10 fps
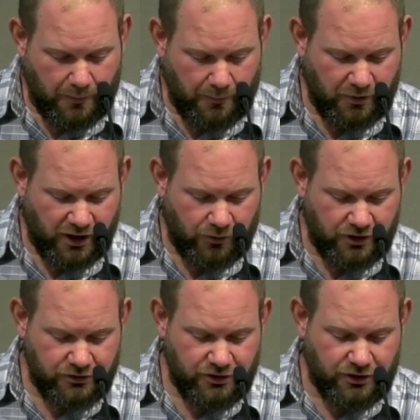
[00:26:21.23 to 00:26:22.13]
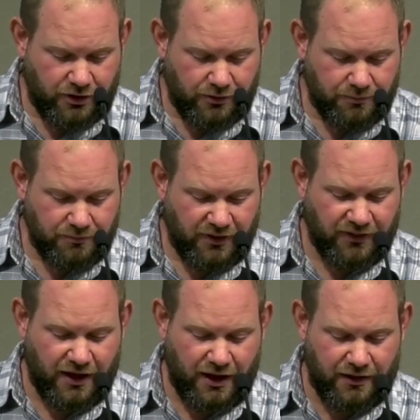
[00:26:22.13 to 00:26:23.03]
But I want you to know that
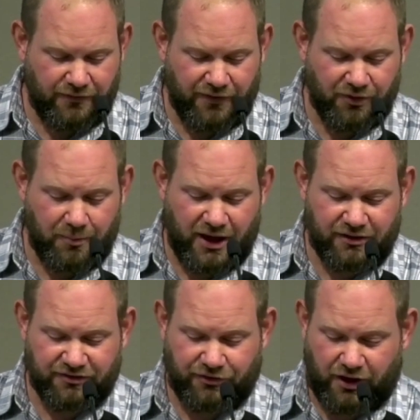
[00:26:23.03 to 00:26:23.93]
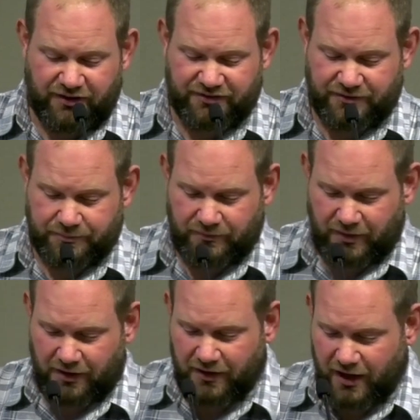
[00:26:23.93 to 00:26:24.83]
the head of every man is Christ,
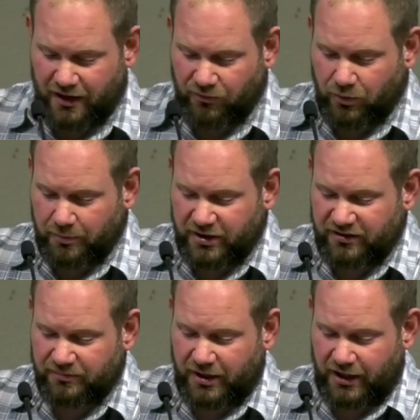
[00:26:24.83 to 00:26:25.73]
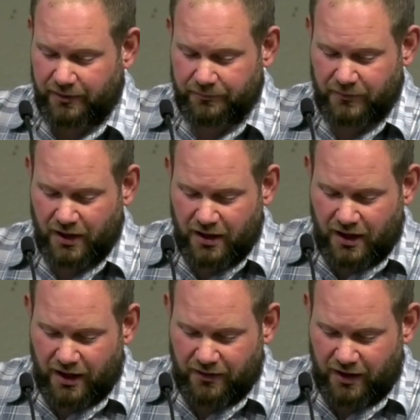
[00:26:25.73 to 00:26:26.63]
and the head of woman is man,
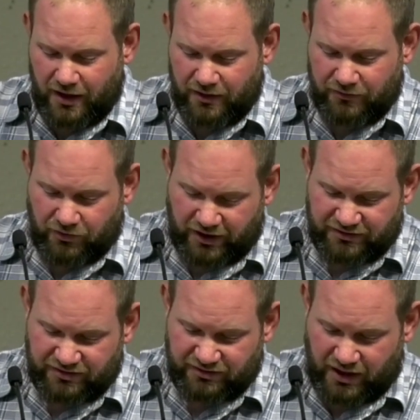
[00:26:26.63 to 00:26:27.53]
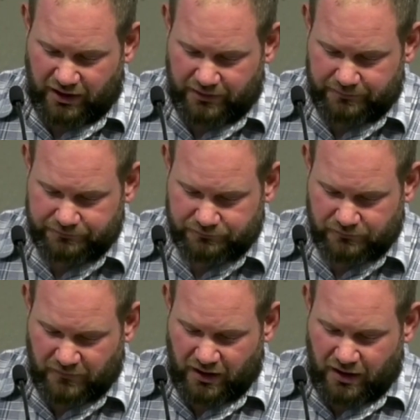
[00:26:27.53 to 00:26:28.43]
and the head of Christ is God.
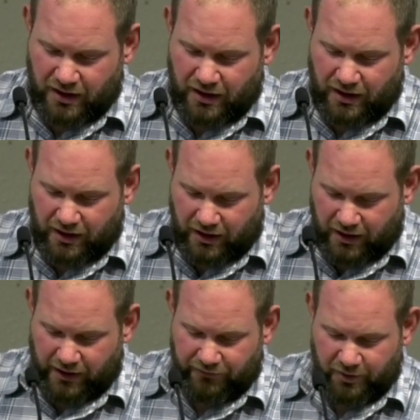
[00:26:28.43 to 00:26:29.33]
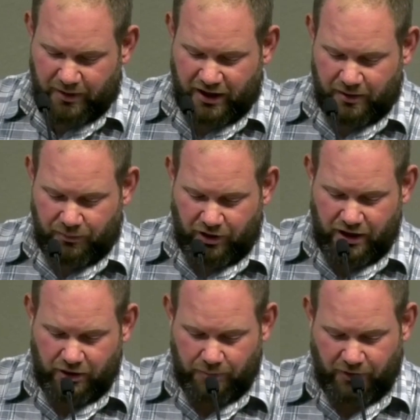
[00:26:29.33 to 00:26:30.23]
Every man
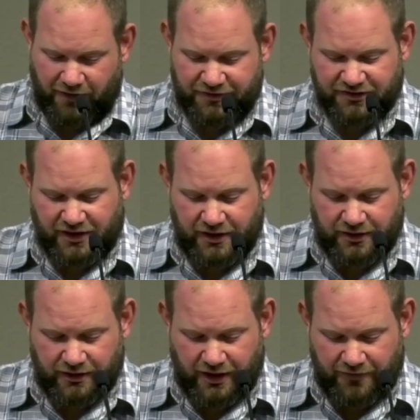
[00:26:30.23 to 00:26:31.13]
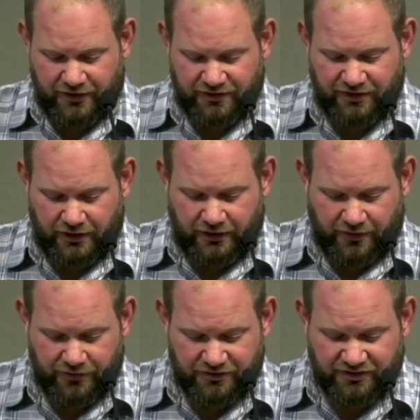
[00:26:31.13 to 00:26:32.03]
praying or prophesying, having his head
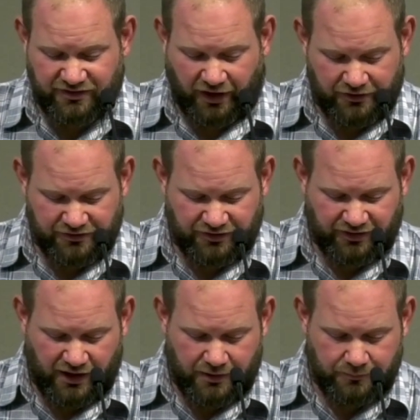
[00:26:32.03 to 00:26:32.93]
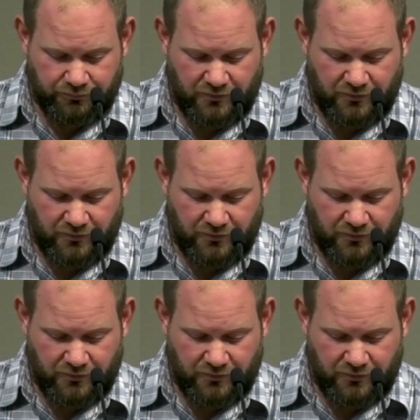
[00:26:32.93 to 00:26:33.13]
covered, dishonors his head.